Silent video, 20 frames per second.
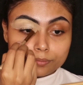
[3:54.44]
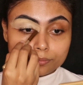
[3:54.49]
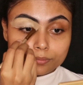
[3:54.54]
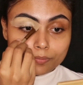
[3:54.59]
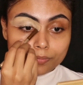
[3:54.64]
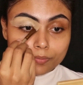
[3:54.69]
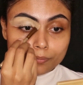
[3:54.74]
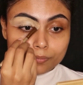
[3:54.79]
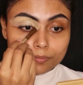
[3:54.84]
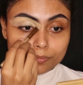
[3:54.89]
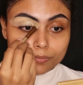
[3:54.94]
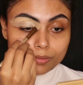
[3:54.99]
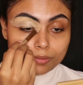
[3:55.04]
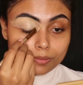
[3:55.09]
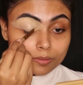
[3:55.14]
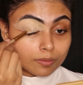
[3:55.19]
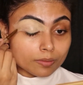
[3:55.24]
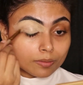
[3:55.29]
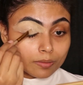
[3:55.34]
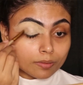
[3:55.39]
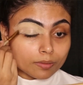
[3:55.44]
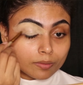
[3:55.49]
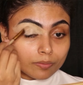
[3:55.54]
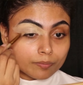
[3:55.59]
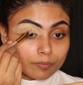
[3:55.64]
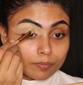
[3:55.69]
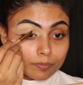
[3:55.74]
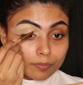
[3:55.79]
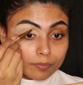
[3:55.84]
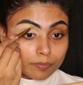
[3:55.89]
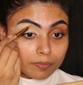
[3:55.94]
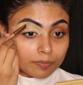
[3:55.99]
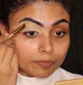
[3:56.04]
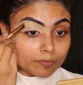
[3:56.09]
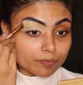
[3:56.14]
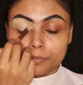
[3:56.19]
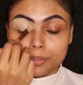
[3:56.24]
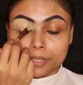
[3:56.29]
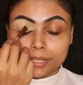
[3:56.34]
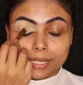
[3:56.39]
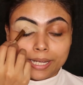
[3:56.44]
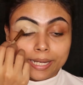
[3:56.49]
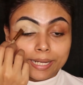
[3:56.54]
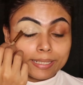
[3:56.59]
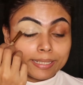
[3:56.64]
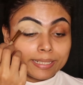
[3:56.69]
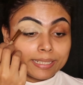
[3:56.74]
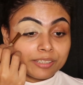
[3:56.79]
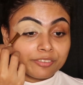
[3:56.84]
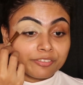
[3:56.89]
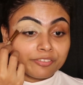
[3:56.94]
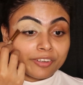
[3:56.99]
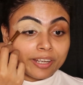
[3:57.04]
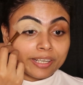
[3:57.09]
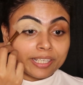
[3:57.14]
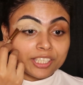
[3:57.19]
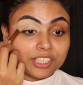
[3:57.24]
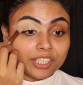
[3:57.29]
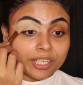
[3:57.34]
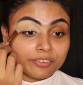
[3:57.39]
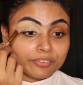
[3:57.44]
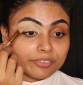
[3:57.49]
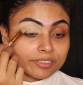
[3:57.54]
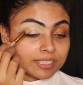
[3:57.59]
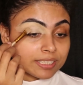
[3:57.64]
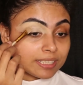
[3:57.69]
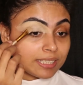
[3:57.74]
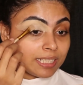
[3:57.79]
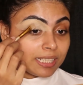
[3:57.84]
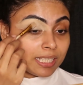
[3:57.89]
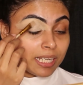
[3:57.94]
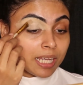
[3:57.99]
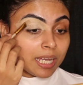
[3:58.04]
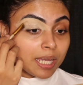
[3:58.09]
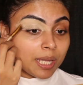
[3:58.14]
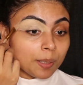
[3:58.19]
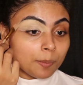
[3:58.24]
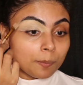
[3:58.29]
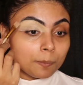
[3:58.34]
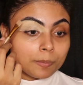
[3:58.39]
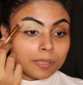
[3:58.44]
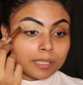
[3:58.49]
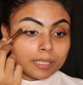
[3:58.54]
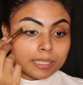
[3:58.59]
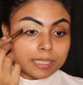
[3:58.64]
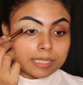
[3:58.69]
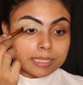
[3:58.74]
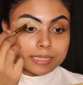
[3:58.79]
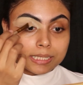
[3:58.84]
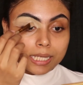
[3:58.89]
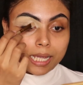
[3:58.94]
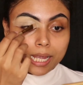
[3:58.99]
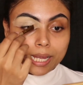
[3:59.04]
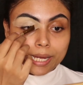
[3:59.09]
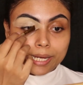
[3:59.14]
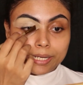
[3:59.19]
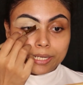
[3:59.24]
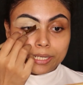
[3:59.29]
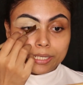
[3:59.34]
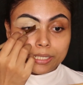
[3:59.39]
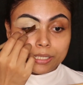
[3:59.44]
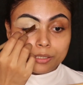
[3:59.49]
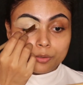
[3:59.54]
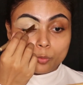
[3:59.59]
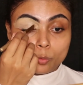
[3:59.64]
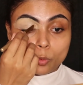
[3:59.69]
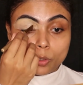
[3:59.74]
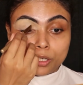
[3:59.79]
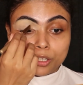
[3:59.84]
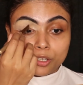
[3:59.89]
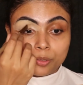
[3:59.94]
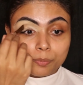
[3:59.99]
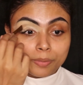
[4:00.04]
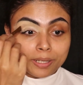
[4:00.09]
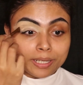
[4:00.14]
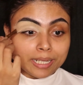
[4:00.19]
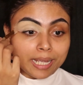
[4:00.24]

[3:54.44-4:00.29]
Applying this concealer on my eyelid very generously because I want my